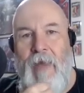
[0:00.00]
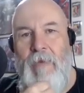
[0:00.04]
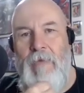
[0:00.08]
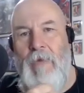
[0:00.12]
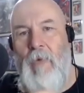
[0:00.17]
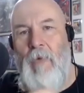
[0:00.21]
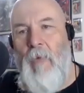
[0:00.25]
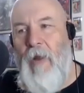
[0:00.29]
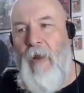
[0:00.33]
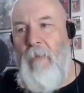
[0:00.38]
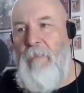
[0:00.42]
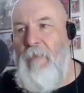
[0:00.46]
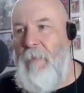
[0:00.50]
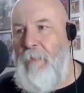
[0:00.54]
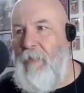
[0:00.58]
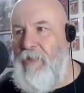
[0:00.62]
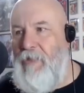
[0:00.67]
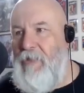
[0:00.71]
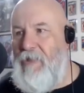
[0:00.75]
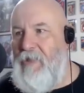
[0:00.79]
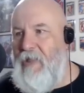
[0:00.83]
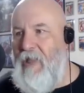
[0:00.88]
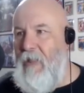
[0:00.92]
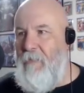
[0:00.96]
my gosh! I don't know gosh. why people
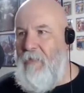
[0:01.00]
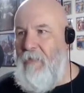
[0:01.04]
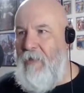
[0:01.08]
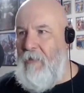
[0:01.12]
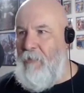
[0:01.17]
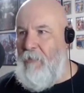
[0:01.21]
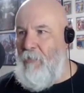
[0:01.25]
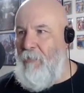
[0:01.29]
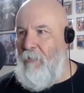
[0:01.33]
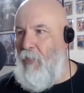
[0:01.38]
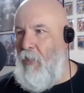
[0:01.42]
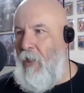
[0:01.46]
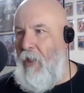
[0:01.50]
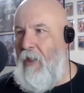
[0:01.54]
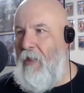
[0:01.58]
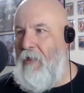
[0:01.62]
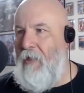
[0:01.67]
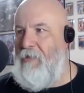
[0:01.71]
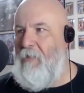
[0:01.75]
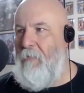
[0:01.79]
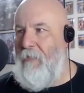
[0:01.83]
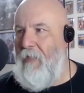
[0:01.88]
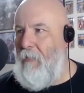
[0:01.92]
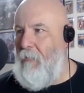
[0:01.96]
just can't be a little more
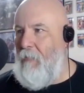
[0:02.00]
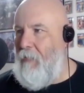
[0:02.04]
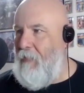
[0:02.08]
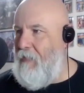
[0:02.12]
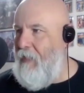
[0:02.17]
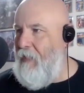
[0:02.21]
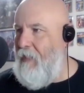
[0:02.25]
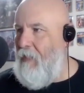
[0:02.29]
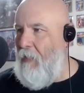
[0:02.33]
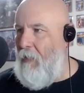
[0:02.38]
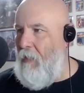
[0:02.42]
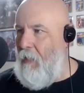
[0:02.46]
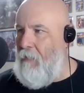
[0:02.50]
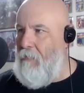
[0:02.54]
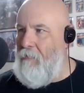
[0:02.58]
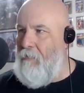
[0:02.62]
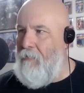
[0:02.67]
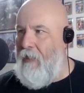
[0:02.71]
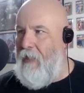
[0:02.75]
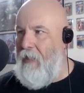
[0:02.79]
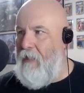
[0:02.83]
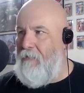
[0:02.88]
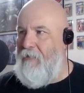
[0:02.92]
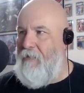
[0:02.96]
honest about what they are
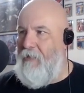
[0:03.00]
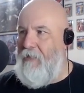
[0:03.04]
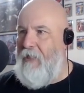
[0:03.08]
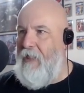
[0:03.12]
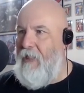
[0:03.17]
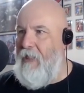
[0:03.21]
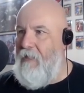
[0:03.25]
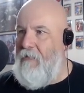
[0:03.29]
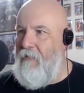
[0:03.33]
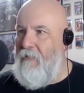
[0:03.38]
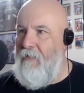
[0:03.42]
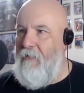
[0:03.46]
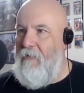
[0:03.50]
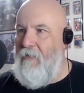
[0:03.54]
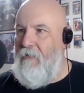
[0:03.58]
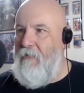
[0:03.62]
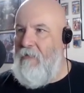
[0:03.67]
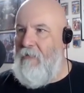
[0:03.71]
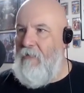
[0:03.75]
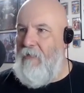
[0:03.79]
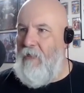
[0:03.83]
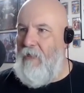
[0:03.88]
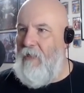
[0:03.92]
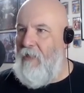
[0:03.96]
now today.
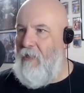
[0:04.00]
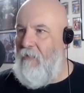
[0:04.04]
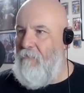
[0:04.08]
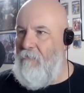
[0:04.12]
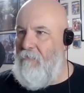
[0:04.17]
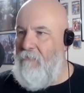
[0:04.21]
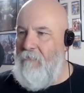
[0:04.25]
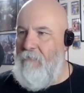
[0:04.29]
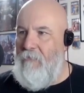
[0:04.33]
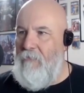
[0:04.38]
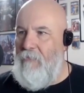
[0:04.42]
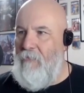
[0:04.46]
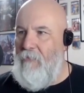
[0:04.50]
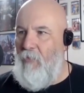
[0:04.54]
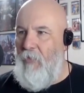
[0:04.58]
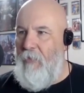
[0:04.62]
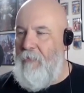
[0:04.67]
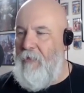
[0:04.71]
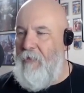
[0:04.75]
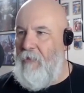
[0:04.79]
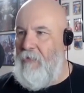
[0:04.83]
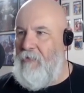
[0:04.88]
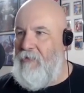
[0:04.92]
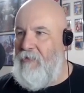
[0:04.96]
Yeah, um,
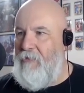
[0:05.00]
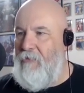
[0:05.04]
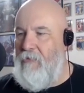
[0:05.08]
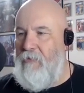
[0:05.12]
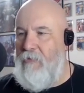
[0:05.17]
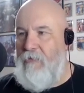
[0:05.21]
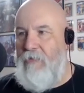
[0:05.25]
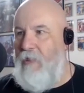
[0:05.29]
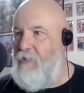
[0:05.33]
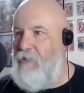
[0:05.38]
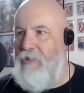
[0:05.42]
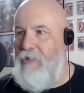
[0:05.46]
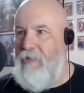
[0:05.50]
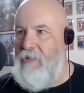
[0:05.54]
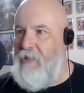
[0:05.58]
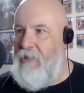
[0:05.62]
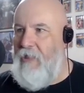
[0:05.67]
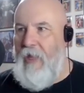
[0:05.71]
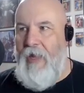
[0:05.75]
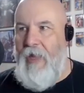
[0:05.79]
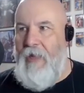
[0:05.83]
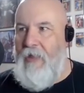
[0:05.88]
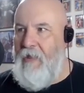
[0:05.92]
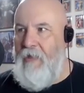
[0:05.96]
women are—they're just
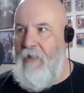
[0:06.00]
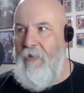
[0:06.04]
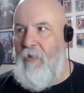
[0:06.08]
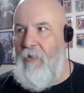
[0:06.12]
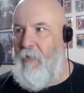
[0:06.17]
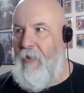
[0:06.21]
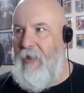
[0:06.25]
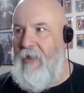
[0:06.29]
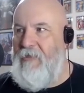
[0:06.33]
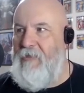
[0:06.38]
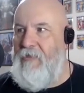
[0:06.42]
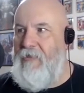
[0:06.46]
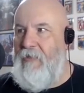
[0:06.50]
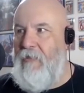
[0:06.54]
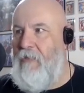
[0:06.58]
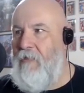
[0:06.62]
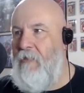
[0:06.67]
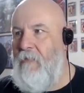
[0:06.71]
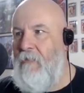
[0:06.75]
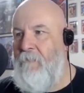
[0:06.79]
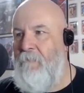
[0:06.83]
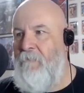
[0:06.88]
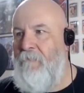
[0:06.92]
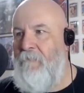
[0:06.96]
not interested